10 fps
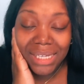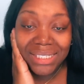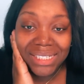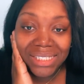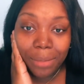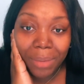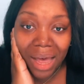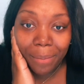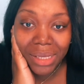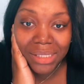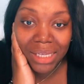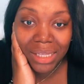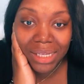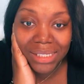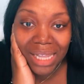It says some comments
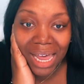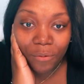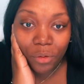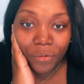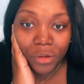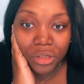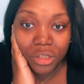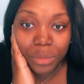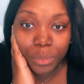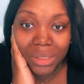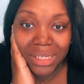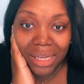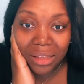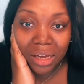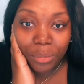in this live were filtered to
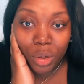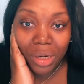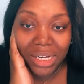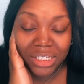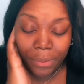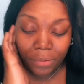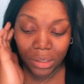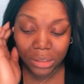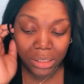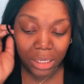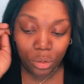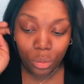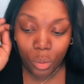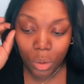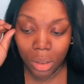protect the community experience. Thank
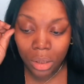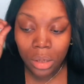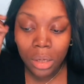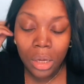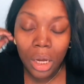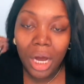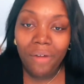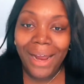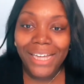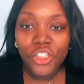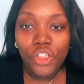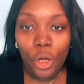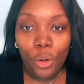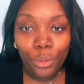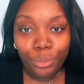you, Lord. All right.
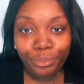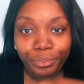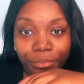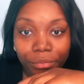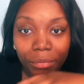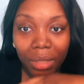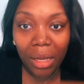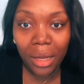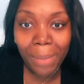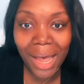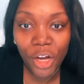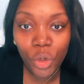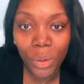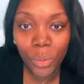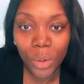So how
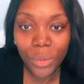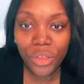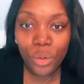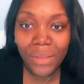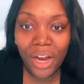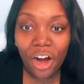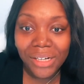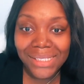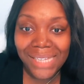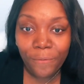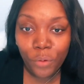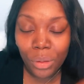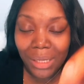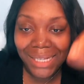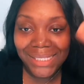do we work with you? There are
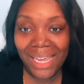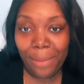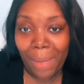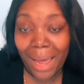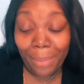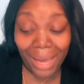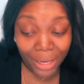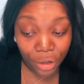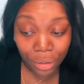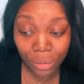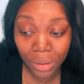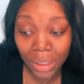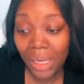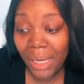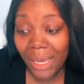several links in my bio.
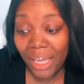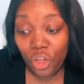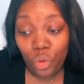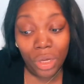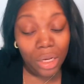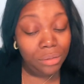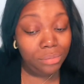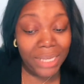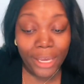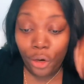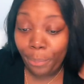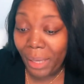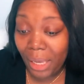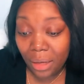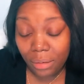You can take your
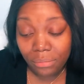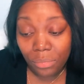pick.